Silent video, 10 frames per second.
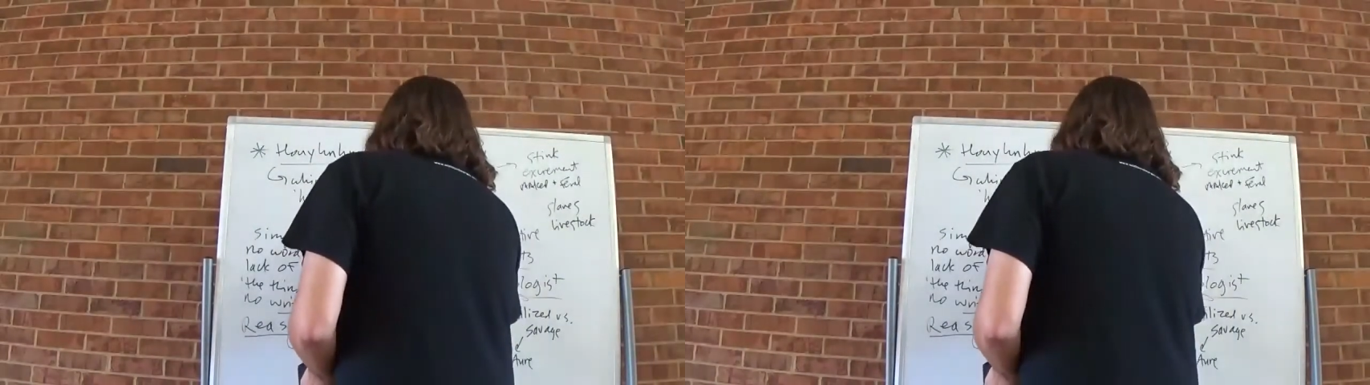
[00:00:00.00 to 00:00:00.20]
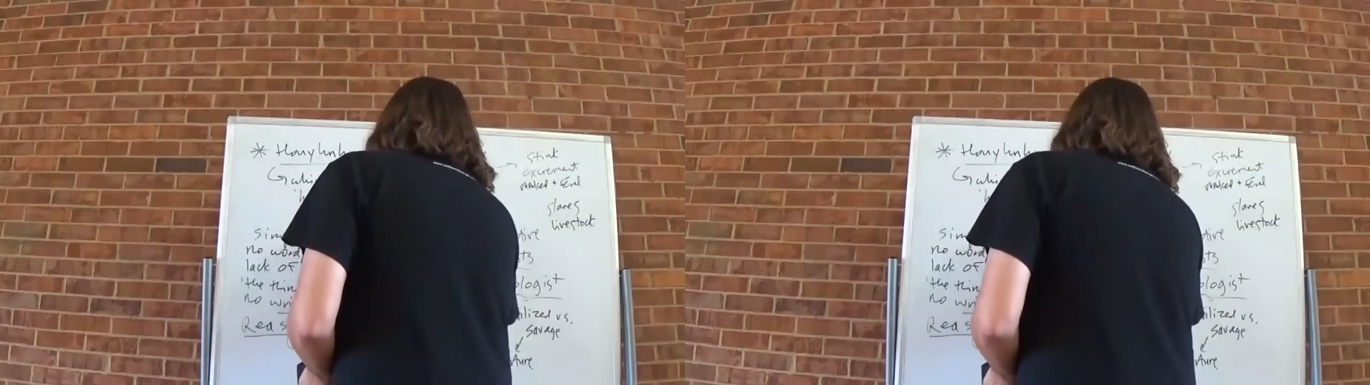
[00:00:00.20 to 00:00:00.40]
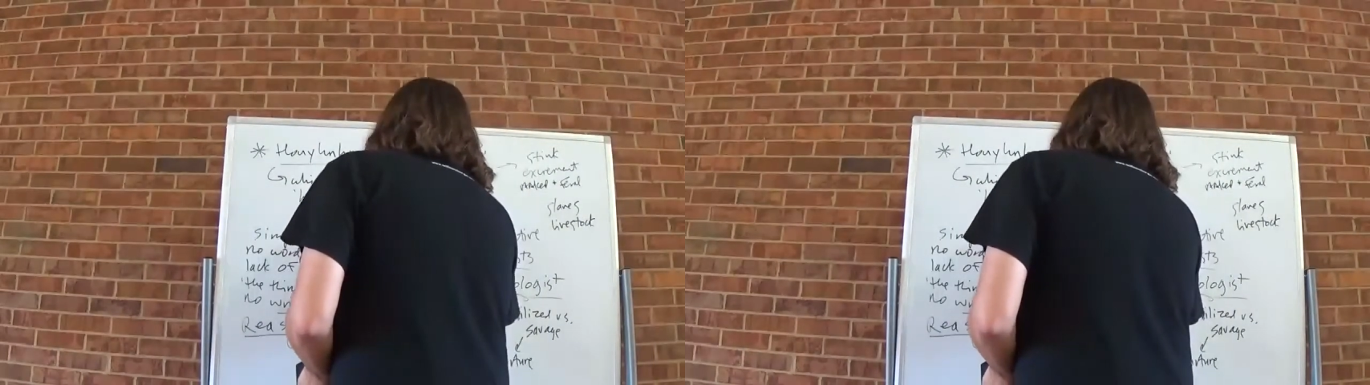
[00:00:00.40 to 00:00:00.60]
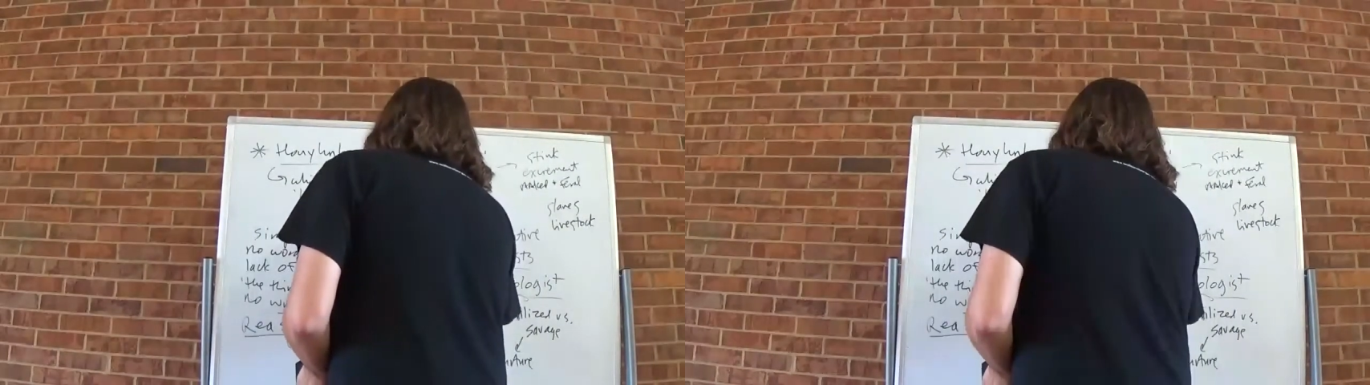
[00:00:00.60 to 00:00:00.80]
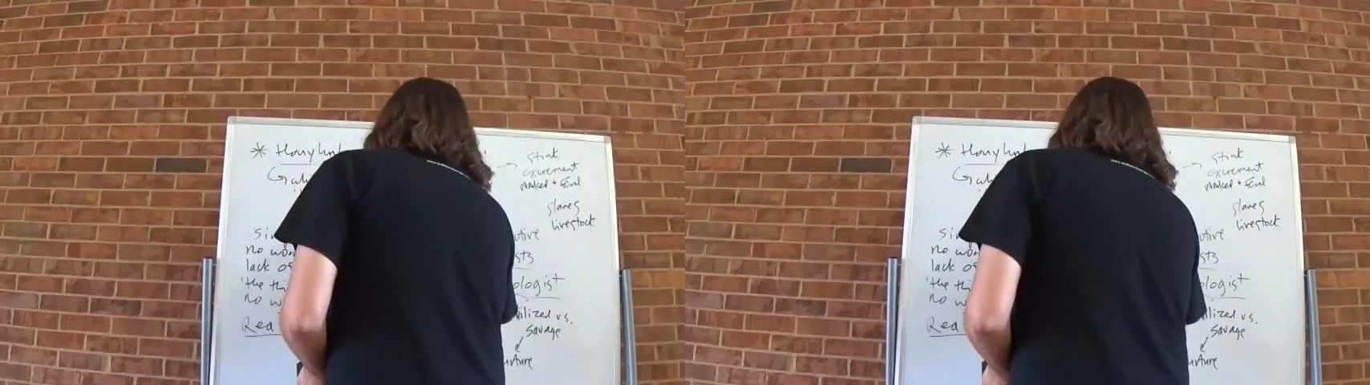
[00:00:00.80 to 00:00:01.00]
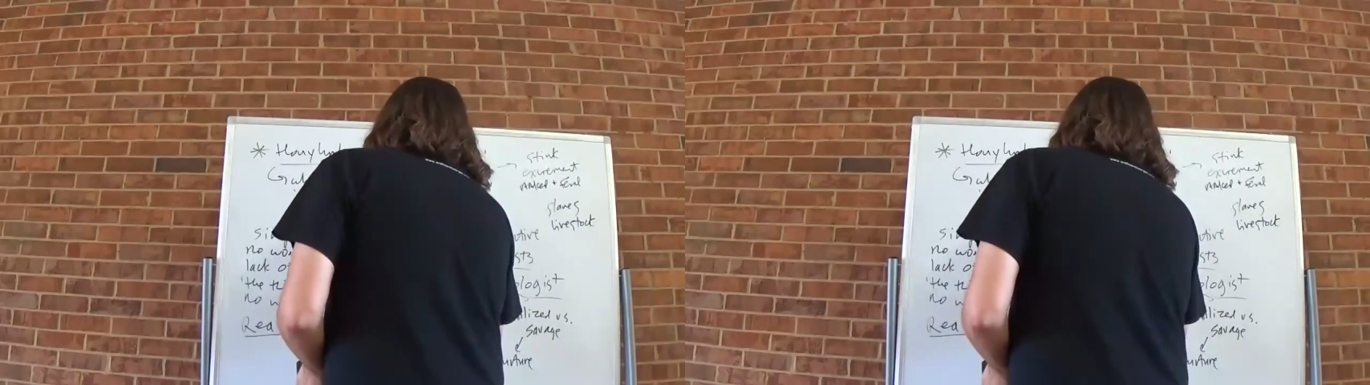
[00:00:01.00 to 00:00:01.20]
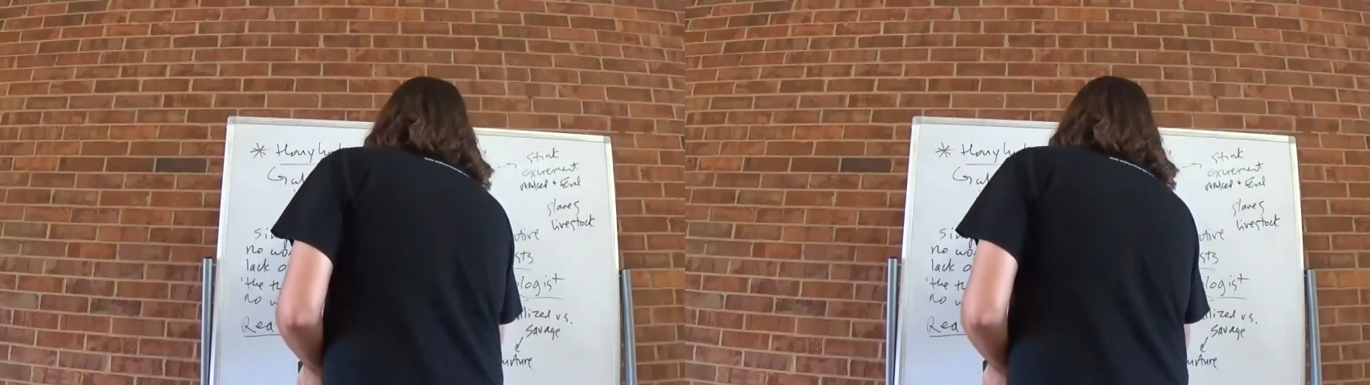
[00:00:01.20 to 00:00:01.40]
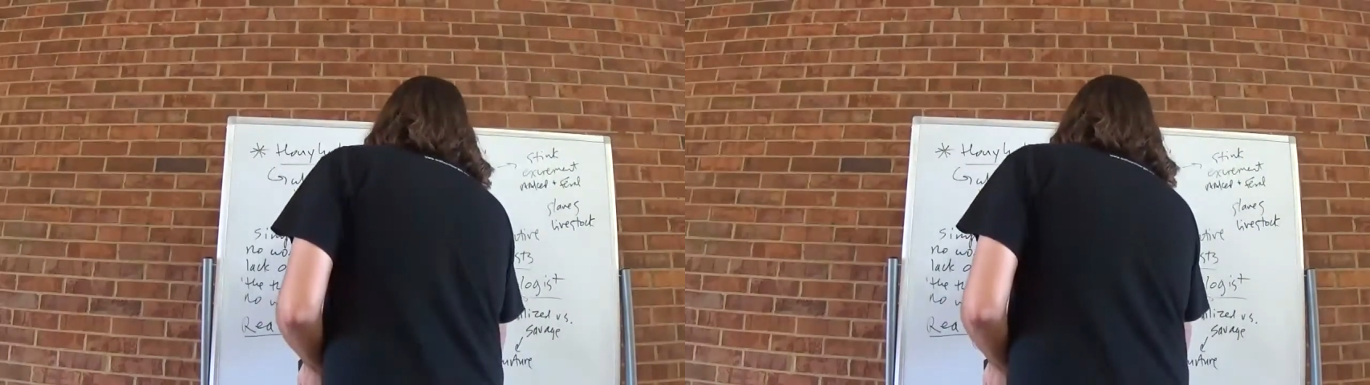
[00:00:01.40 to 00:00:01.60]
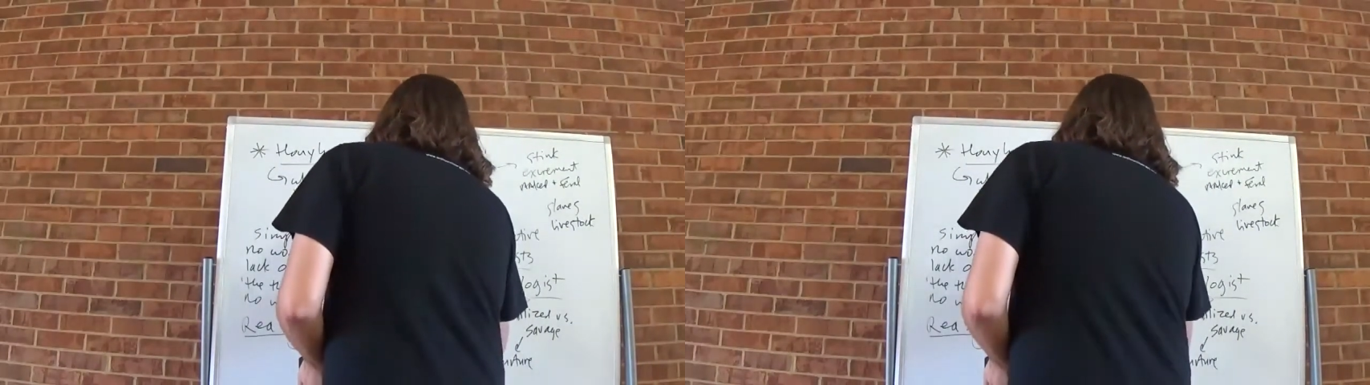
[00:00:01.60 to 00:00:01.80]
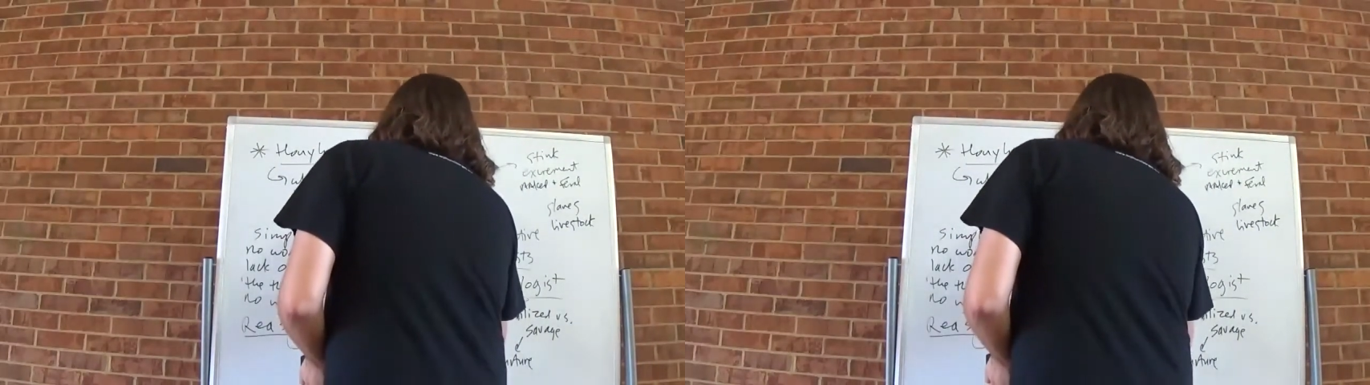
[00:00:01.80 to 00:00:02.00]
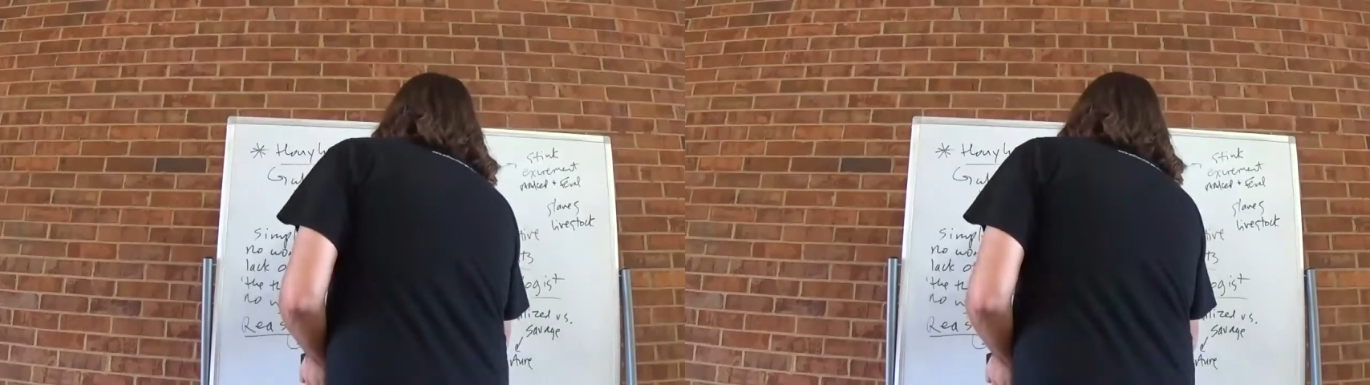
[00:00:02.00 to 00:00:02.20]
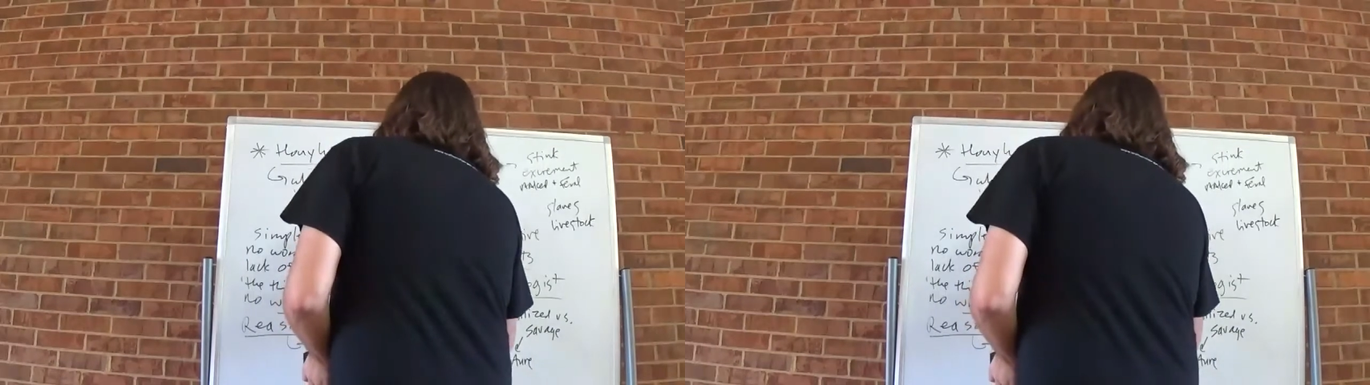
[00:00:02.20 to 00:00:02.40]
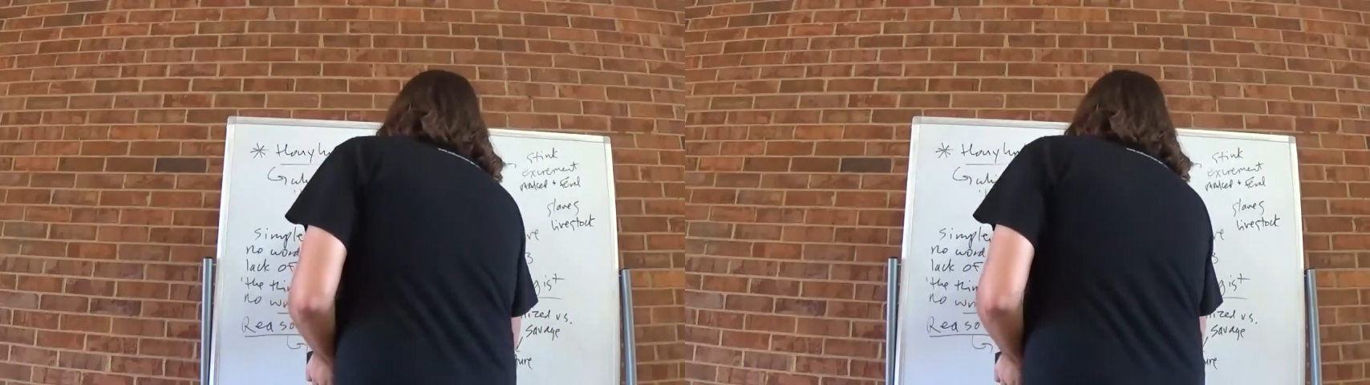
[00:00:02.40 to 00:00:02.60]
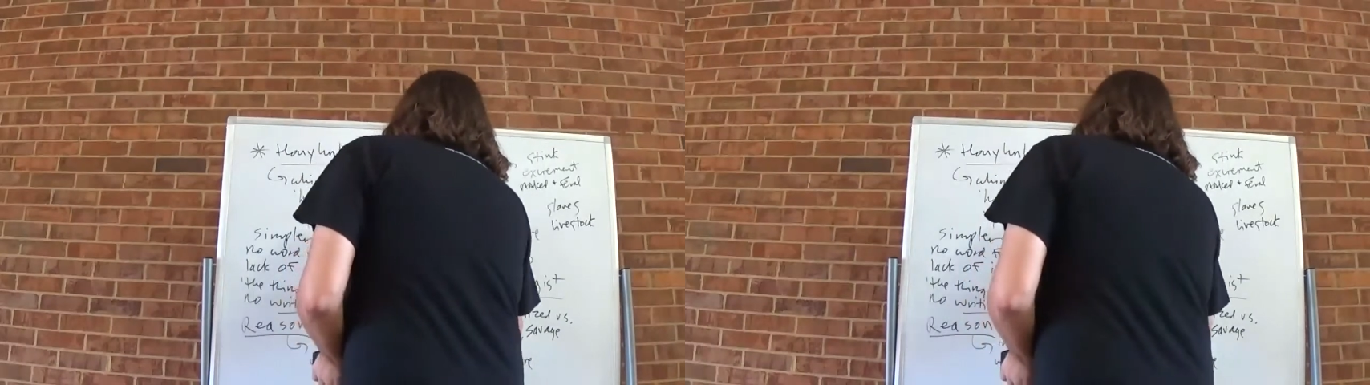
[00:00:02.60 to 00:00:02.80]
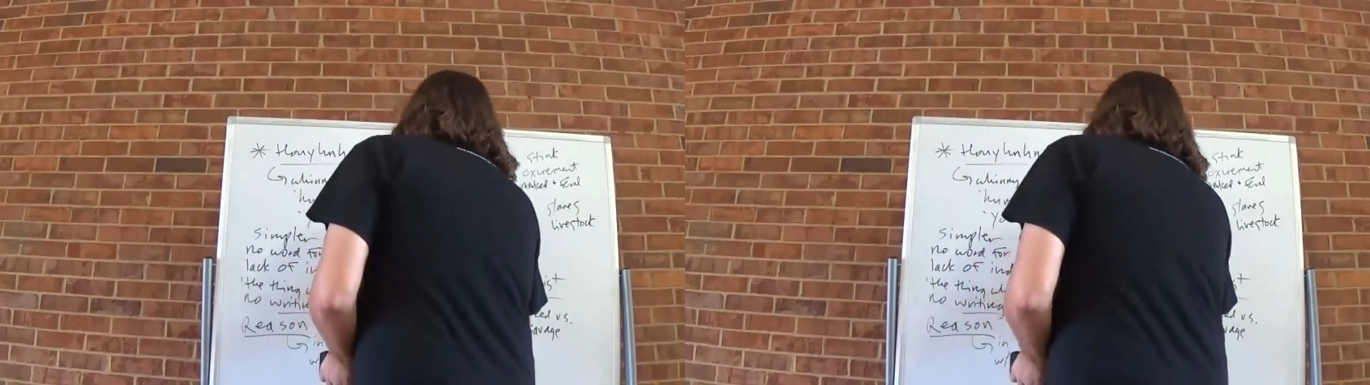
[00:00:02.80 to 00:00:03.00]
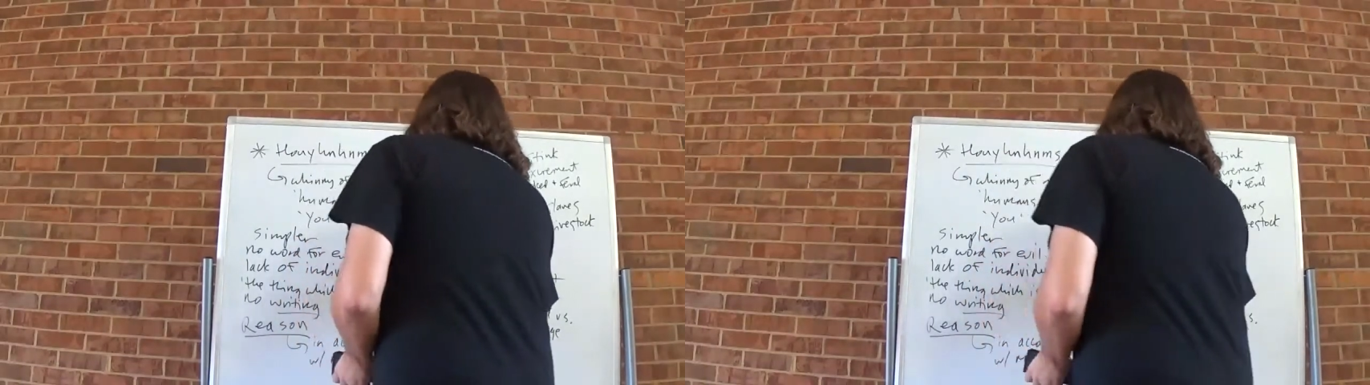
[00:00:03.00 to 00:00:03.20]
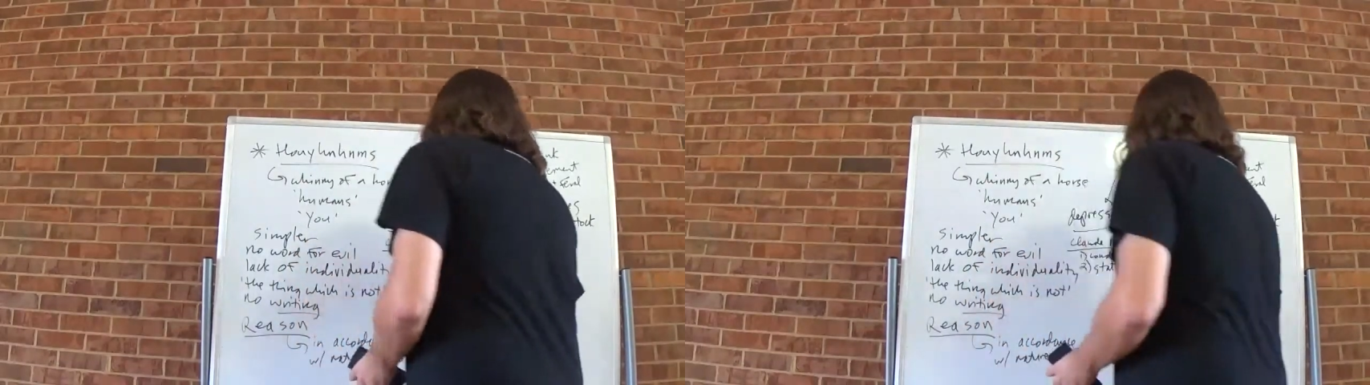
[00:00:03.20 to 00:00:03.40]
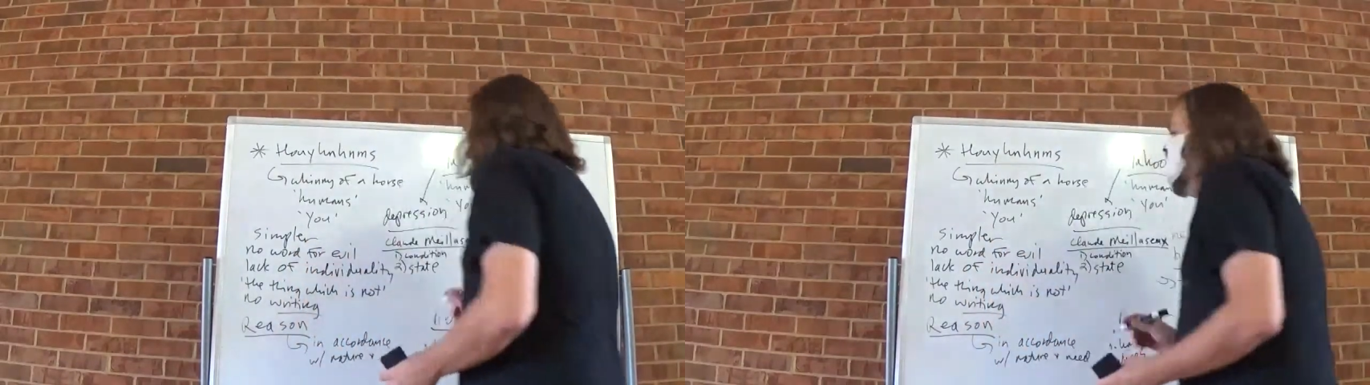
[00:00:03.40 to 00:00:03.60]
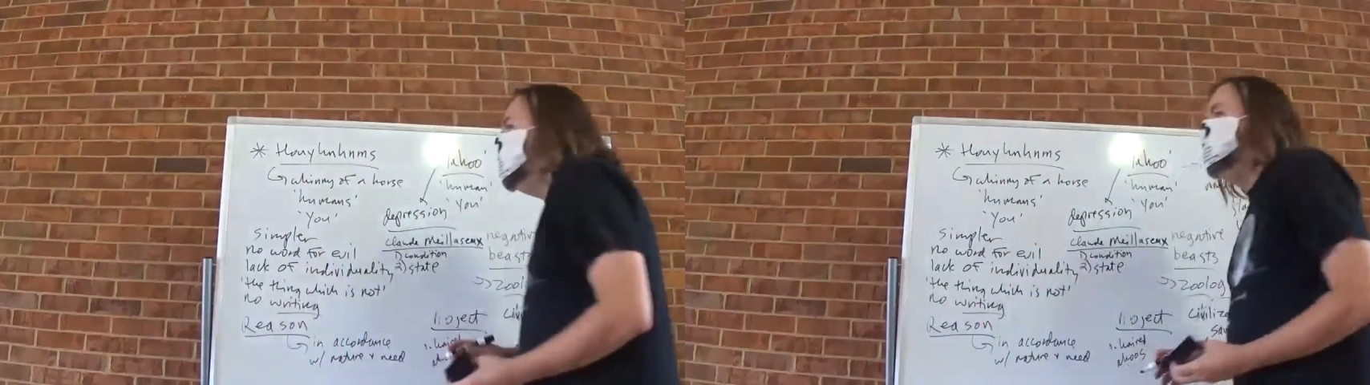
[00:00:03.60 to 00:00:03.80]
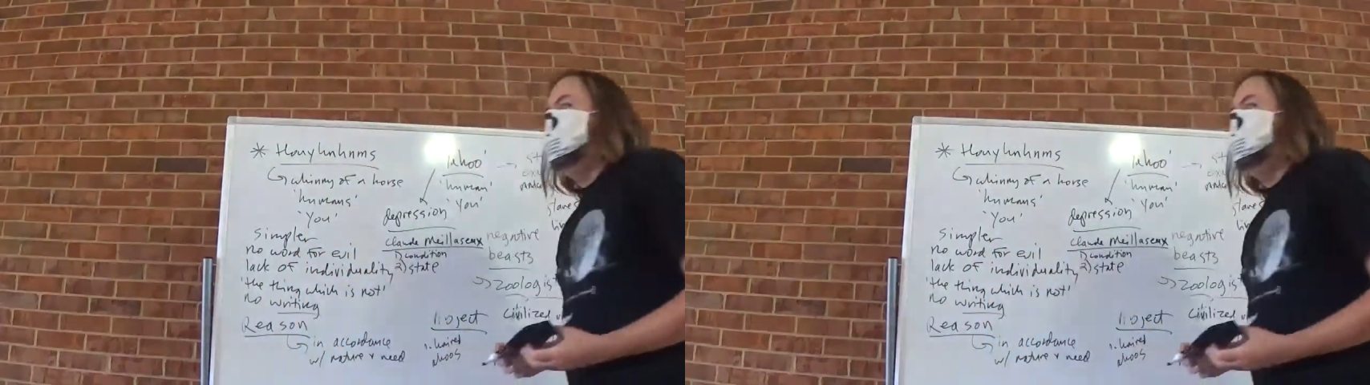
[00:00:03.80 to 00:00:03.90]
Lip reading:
[unreadable: no face in view]